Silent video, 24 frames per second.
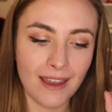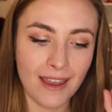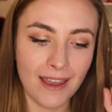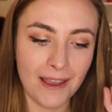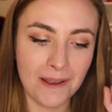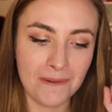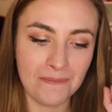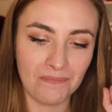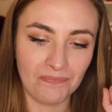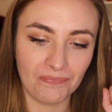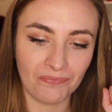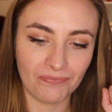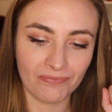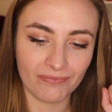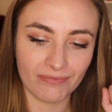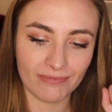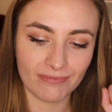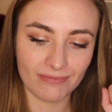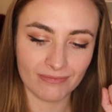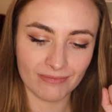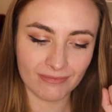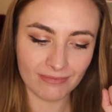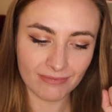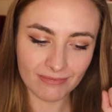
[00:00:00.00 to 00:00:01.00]
kind
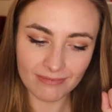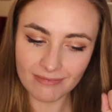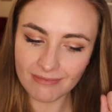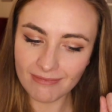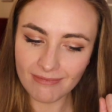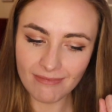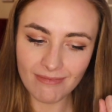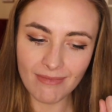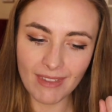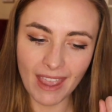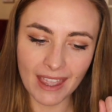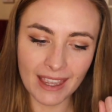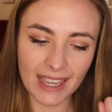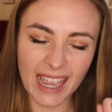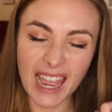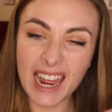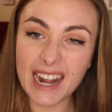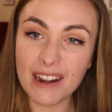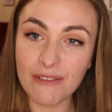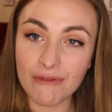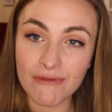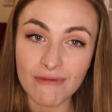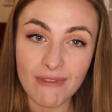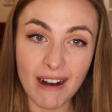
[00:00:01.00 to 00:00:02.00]

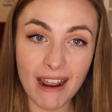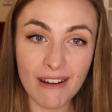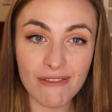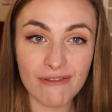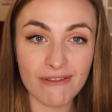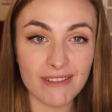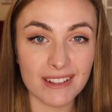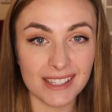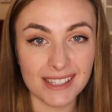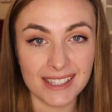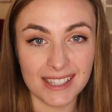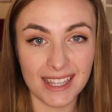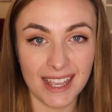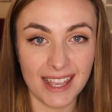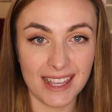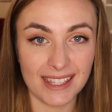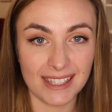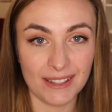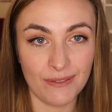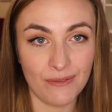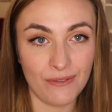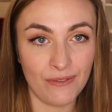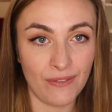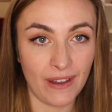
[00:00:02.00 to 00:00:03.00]
of
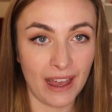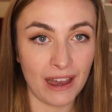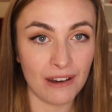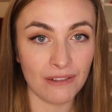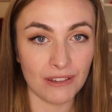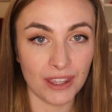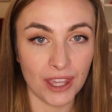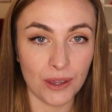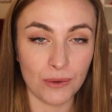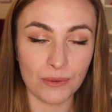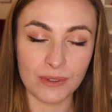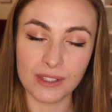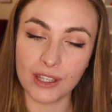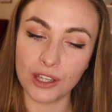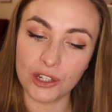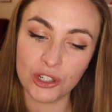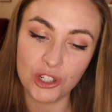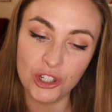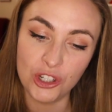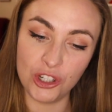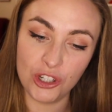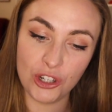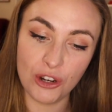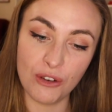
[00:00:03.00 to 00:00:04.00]
references and values are
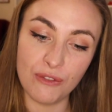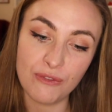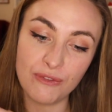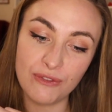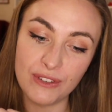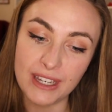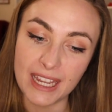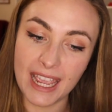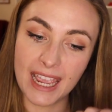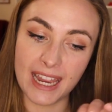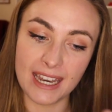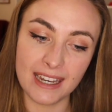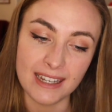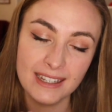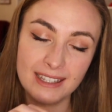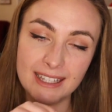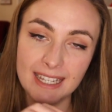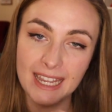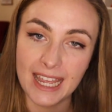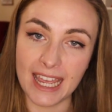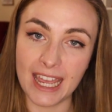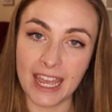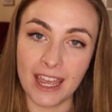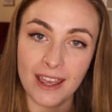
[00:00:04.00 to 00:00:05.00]
shoved
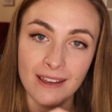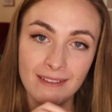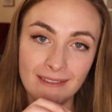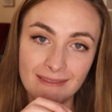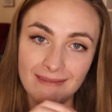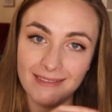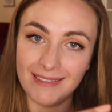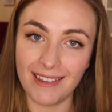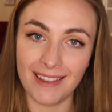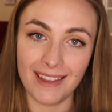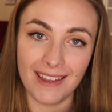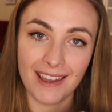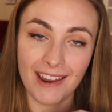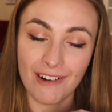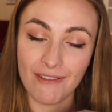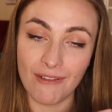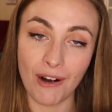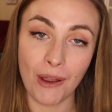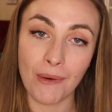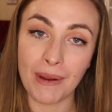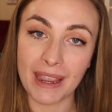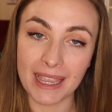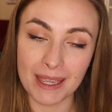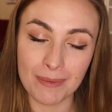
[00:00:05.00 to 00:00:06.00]
into a
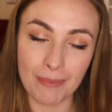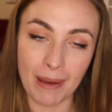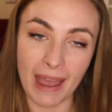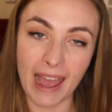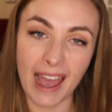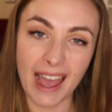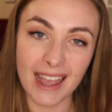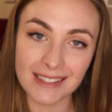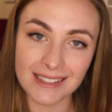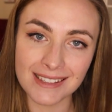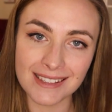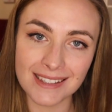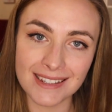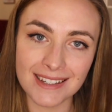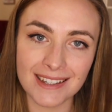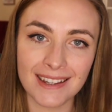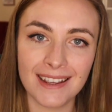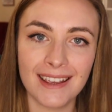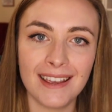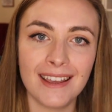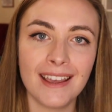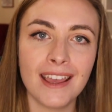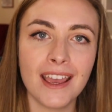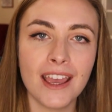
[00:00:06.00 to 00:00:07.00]
heroic past.
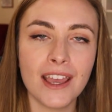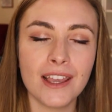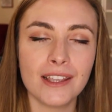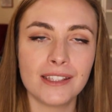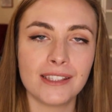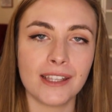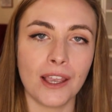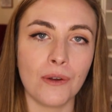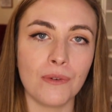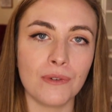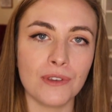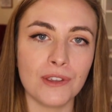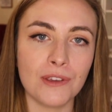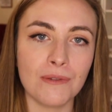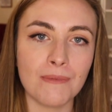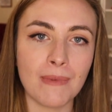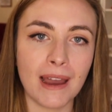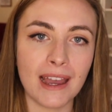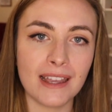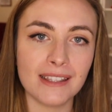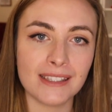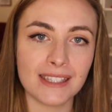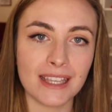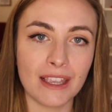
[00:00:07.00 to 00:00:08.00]
So you
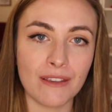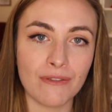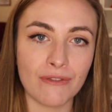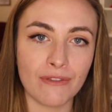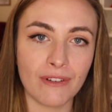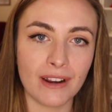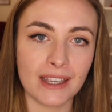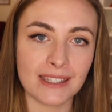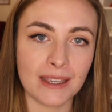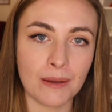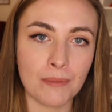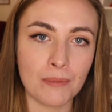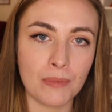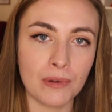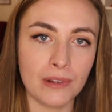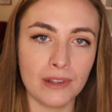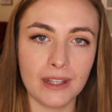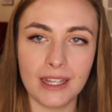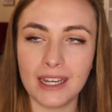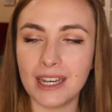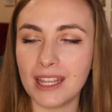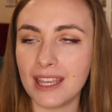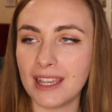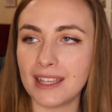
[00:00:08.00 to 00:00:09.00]
might see, for
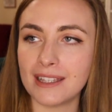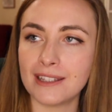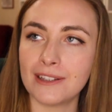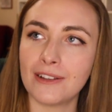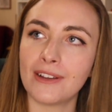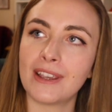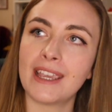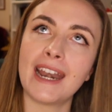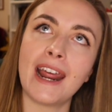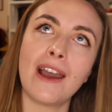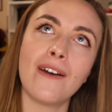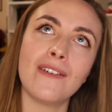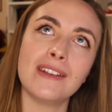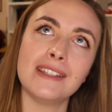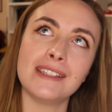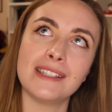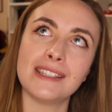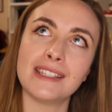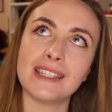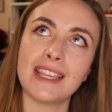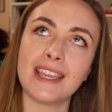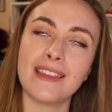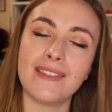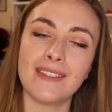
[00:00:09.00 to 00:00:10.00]
example, Aeneas looking out and
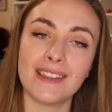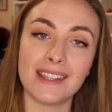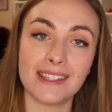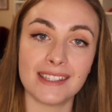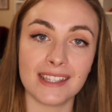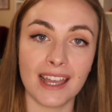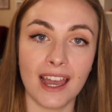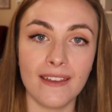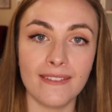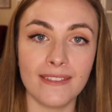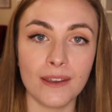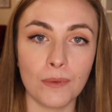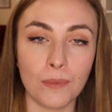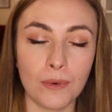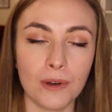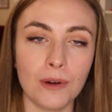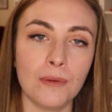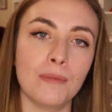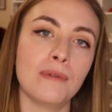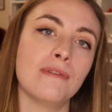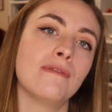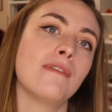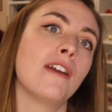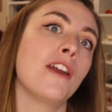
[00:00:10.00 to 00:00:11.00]
seeing the site that
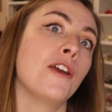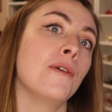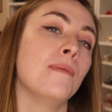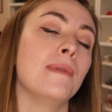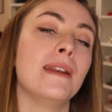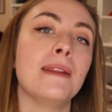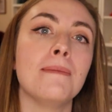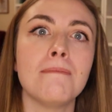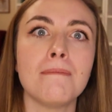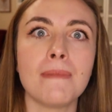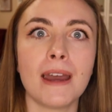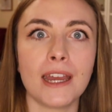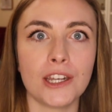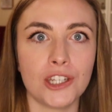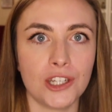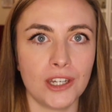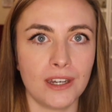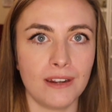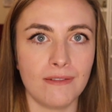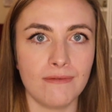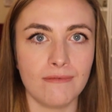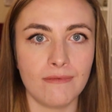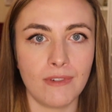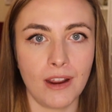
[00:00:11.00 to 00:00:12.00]
will be Rome and
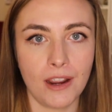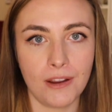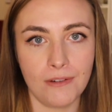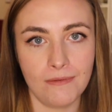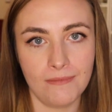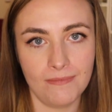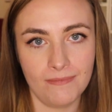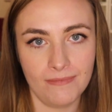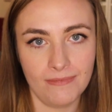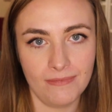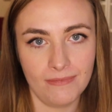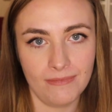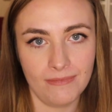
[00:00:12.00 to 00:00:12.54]
imagining Rome.